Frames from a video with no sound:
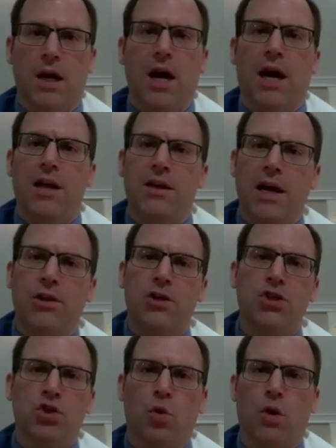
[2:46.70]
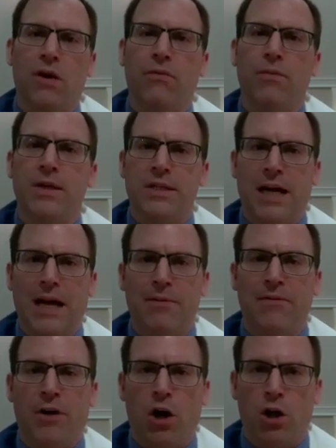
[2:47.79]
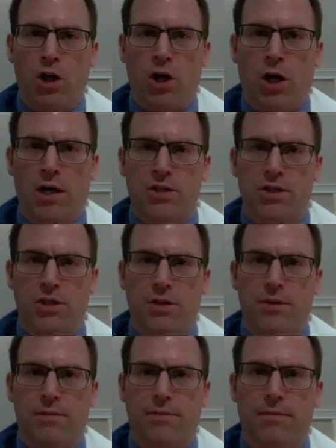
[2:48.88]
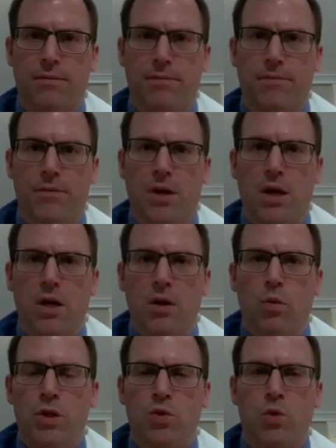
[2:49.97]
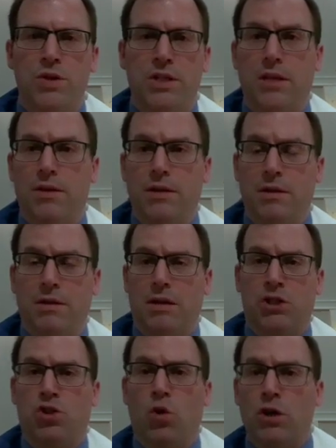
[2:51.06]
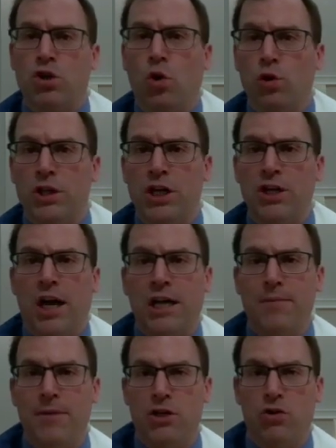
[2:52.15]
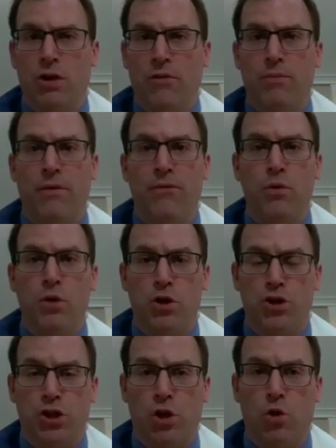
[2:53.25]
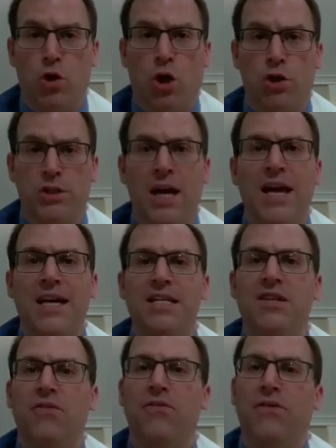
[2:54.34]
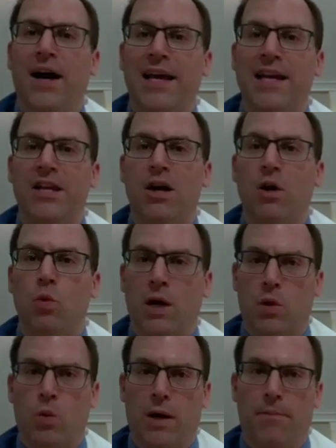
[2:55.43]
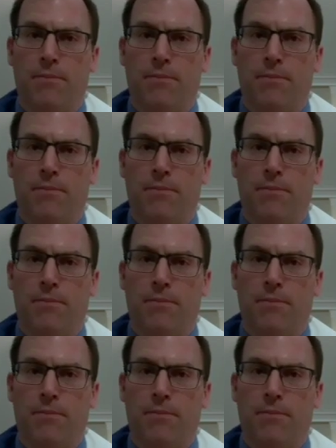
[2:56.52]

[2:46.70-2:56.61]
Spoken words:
Another story from the time of the Holocaust, which was a story told in a documentary from a few years ago called Defiant Requiem.